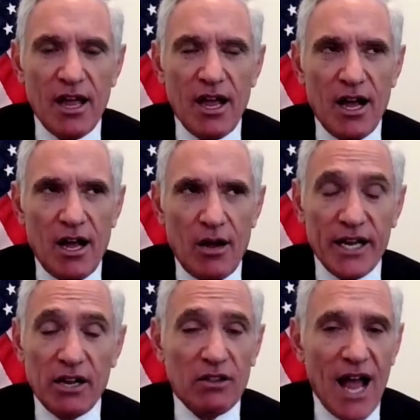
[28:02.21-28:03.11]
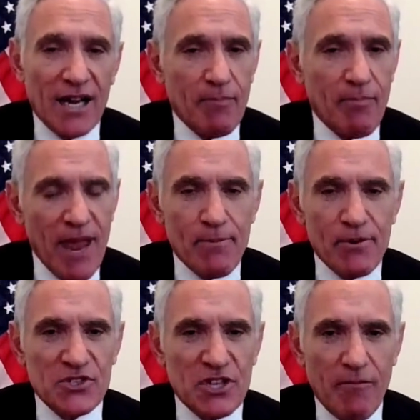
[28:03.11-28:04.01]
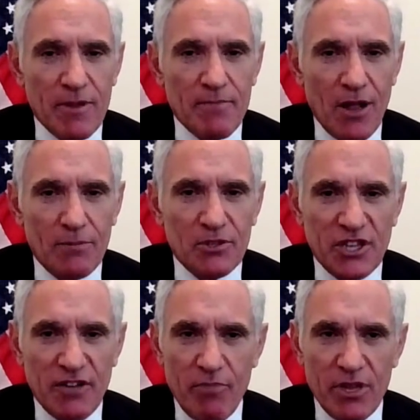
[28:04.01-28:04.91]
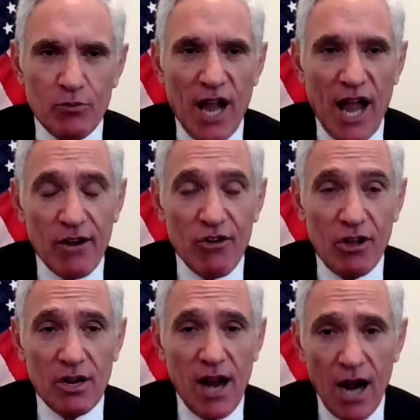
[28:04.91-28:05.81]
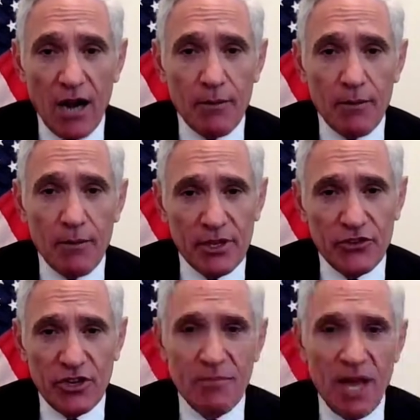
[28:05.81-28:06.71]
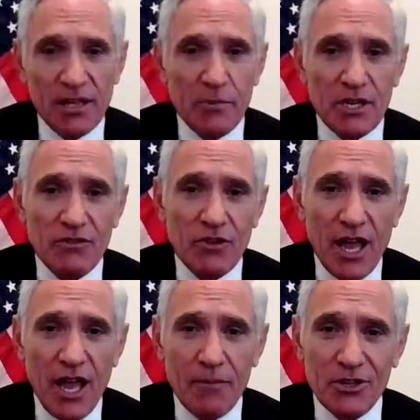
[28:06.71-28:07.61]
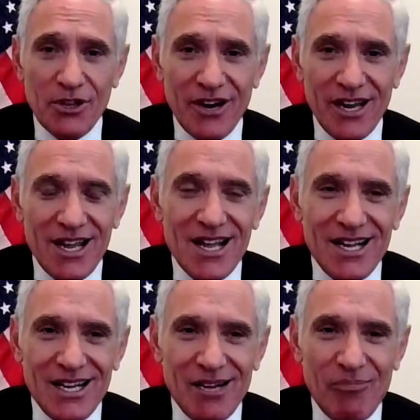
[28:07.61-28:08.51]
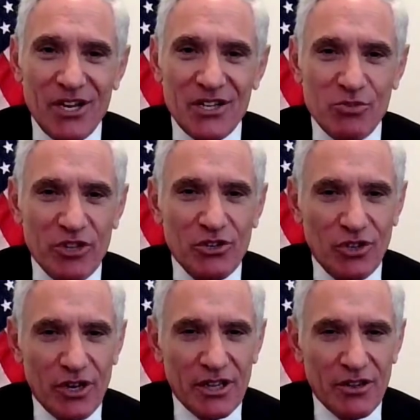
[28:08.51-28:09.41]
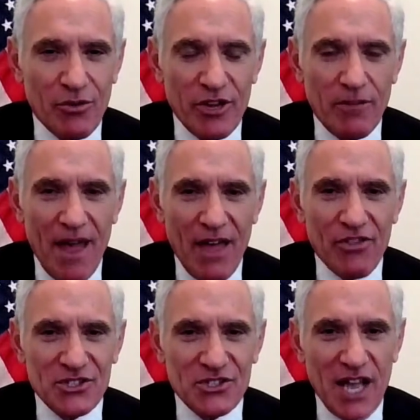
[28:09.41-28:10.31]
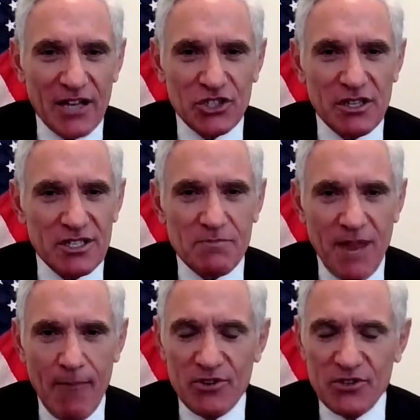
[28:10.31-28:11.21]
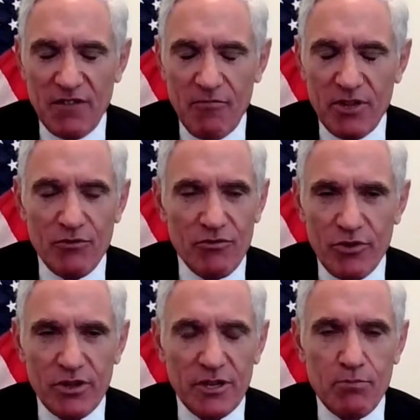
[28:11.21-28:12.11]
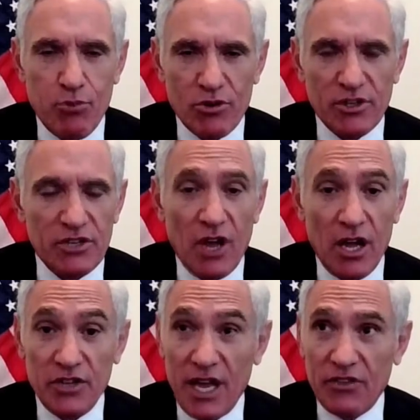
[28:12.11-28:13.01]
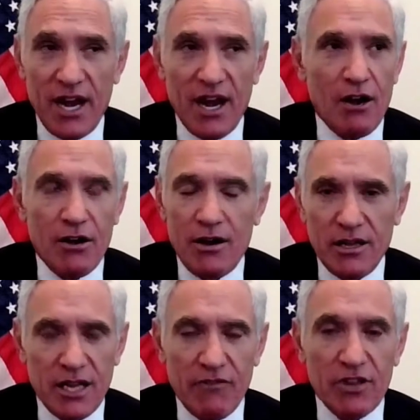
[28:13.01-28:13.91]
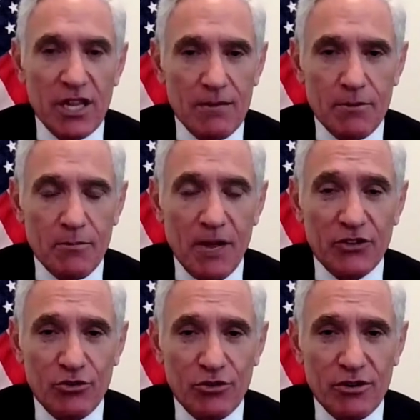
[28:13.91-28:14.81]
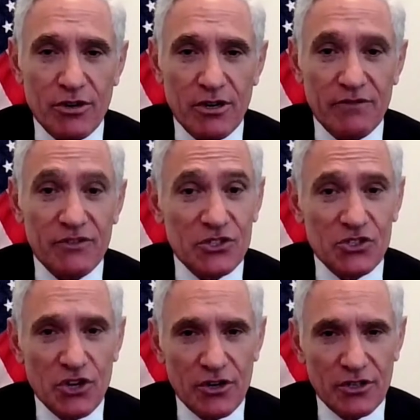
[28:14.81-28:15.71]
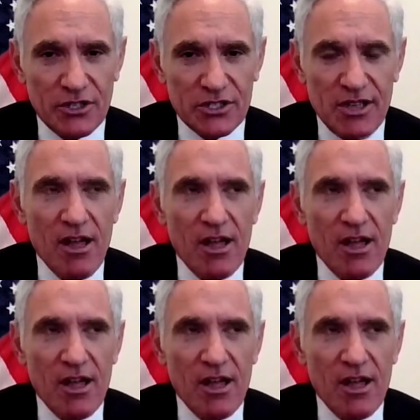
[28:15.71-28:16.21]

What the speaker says: And a lot of the papers that have been published have been what I call garbage in my limited vocabulary, because when you look at the real methods section of these papers, they've been really poorly done, yet they are given the imprimatur of these journals.